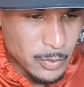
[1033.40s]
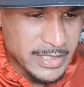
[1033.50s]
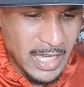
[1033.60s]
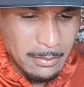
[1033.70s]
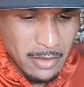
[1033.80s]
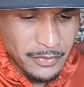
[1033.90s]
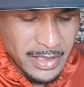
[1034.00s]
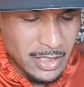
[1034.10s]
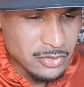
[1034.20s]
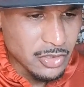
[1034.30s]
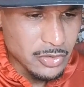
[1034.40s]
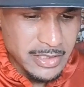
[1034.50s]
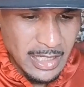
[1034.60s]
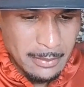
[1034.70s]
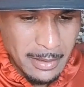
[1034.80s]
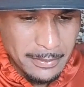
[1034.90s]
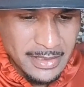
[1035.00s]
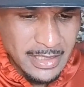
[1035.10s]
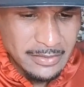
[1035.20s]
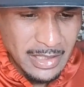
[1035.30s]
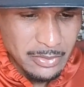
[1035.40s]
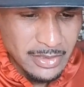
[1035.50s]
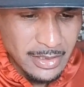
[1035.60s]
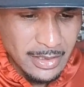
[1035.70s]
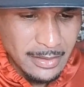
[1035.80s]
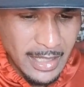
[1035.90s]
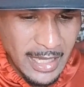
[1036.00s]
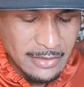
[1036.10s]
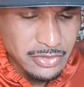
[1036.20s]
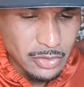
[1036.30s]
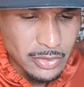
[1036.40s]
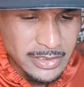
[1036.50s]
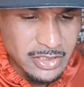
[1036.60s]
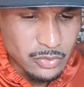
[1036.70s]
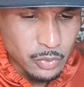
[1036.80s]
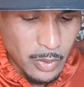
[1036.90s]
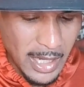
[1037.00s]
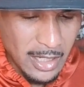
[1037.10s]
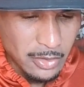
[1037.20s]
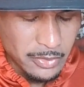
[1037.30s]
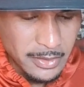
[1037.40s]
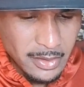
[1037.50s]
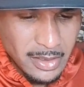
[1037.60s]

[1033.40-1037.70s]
We came off an Arizona game, I believe, that was uh, absolutely just wild,